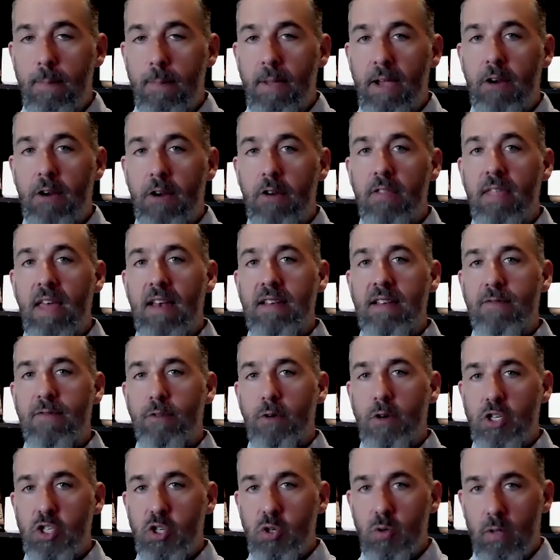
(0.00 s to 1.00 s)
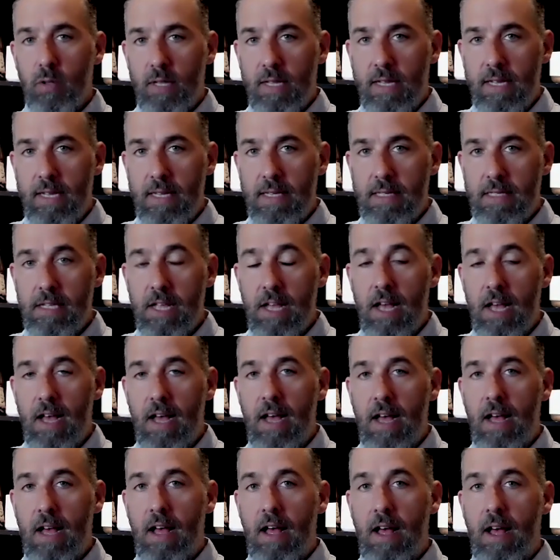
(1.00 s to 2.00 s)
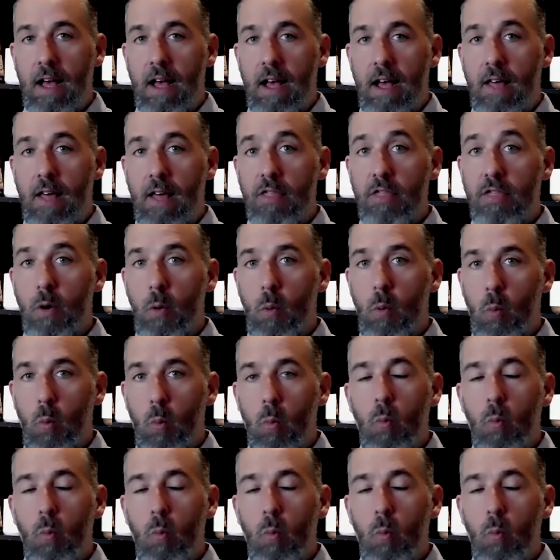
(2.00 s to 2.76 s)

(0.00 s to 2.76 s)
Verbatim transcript: The bigger that differential is, the